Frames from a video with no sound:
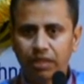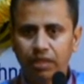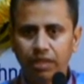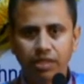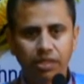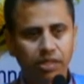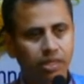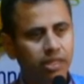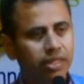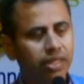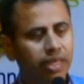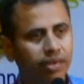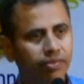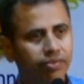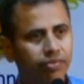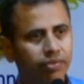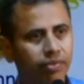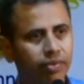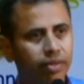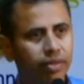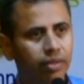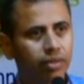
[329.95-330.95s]
These three have
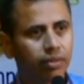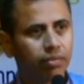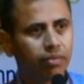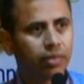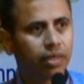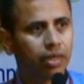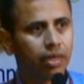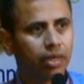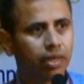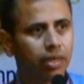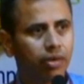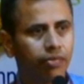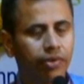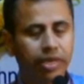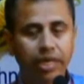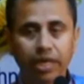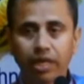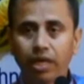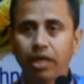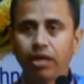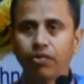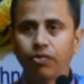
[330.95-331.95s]

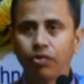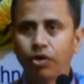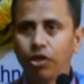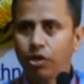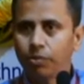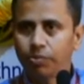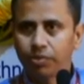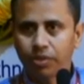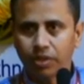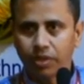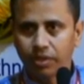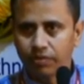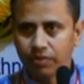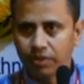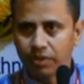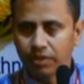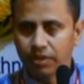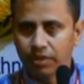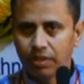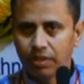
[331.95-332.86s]
very carefully observed.